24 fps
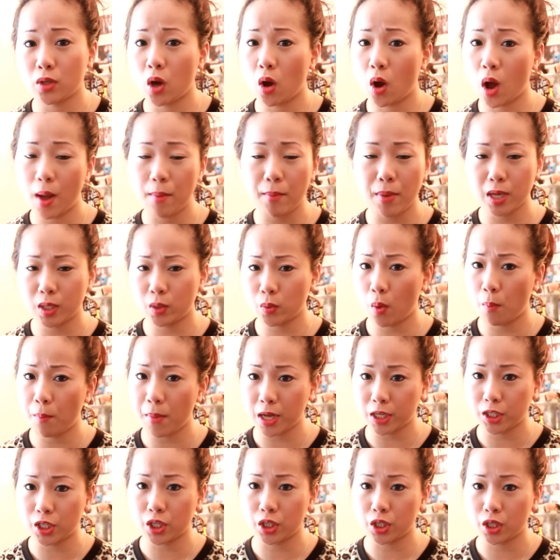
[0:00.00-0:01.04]
so I might as well
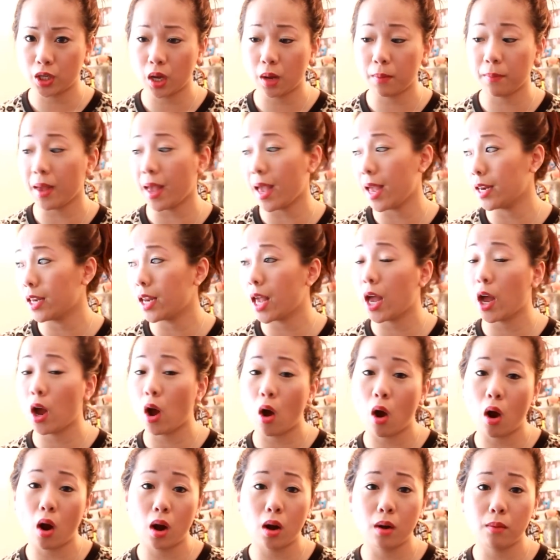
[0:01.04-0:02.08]
mention to them, and they
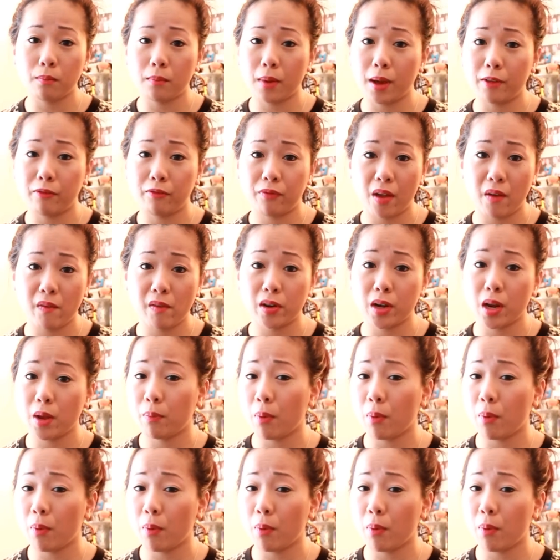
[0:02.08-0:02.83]
are my favorite.